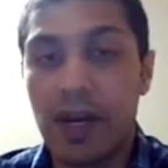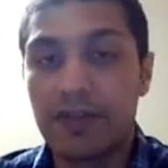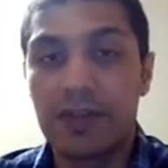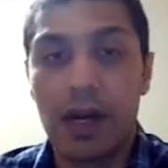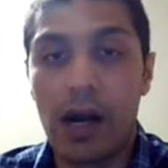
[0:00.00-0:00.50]

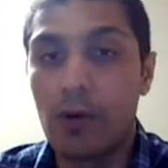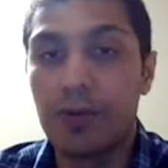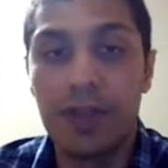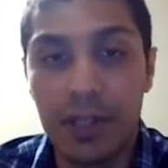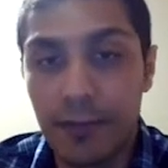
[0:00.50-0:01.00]
threats are
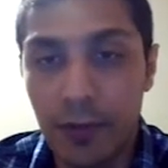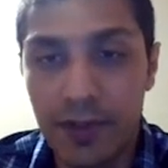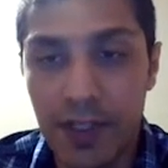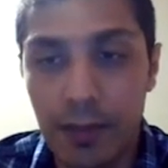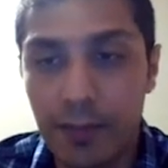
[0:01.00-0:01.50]
out there, for
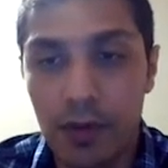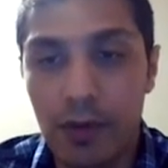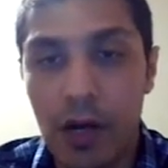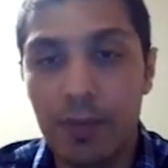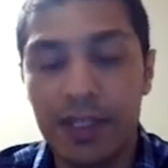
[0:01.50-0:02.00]
example,
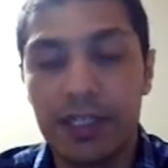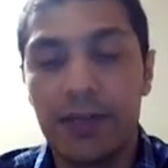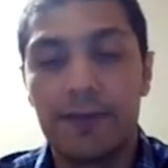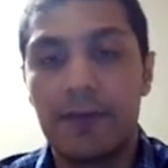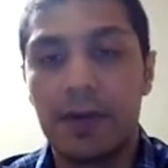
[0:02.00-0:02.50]
or how many
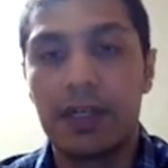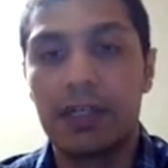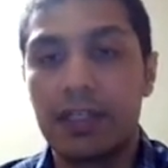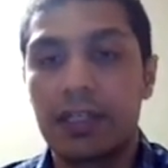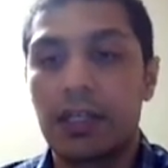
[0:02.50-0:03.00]

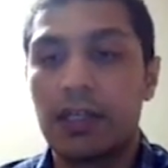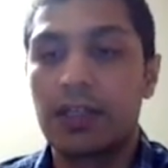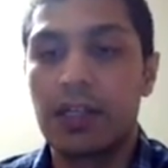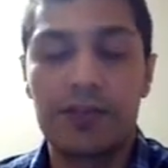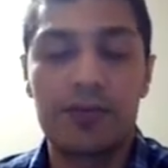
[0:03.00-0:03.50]
different
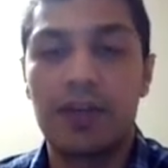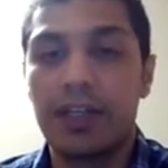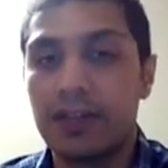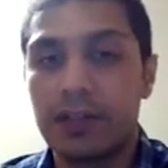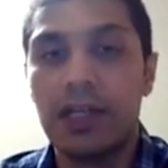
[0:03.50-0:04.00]

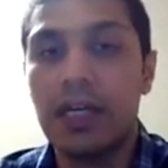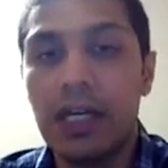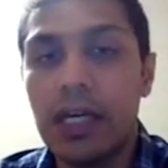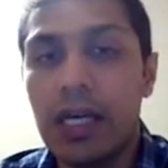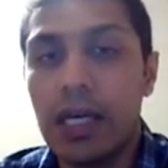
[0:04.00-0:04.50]
clusterings
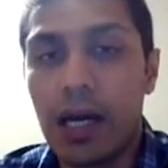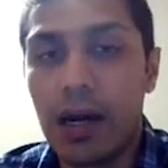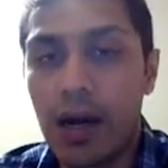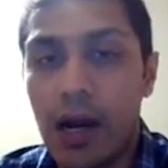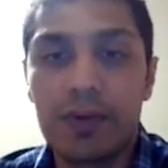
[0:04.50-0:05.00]

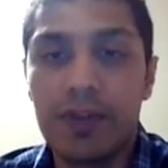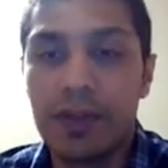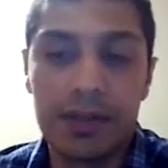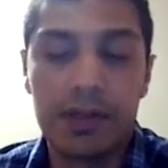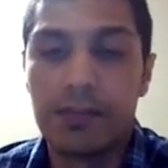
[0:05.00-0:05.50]
are out
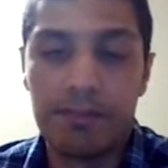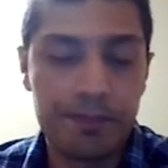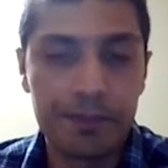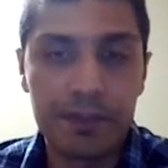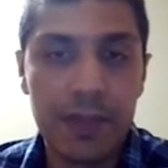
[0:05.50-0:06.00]
there.
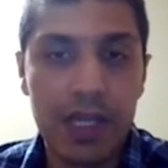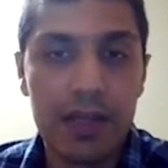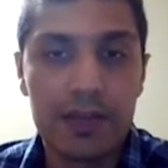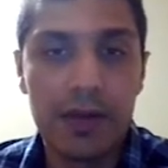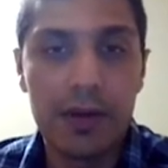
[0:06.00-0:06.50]

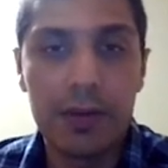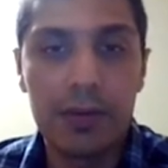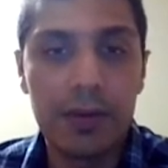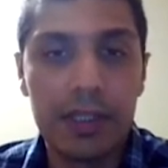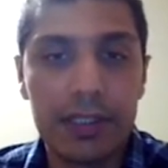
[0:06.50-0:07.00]

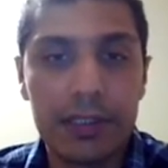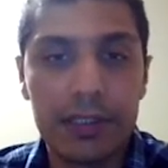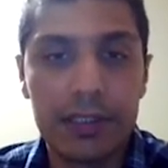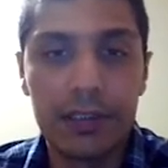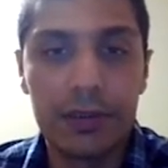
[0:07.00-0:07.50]
So
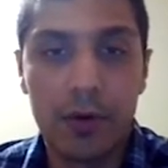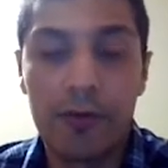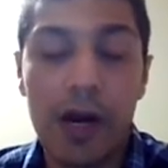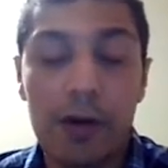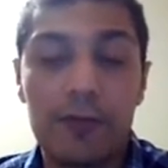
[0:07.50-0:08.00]

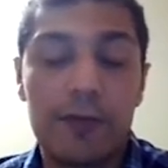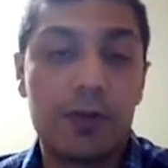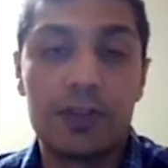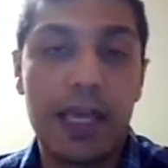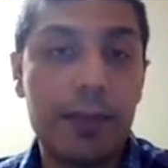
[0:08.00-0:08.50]
of
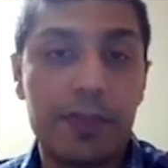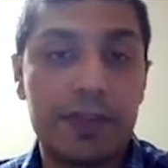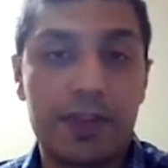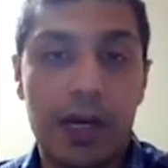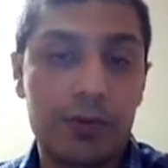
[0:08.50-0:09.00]
harmful
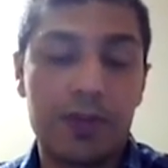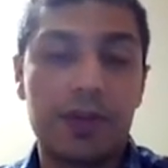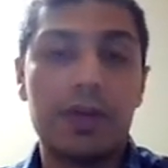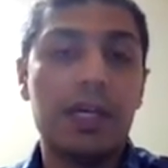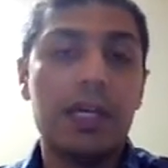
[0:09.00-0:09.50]
samples are out
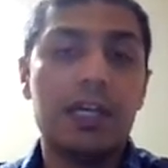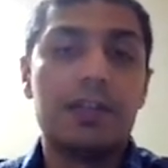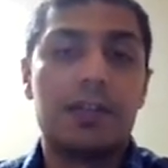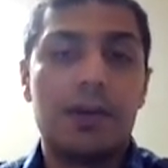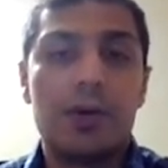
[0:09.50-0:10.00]
there.
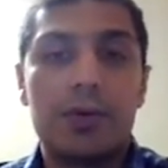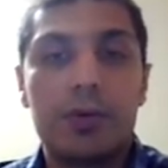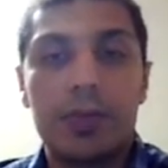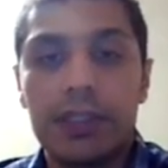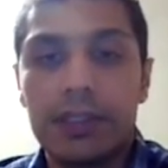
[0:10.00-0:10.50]

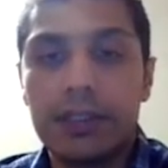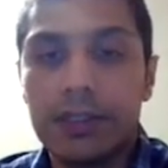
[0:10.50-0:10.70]
So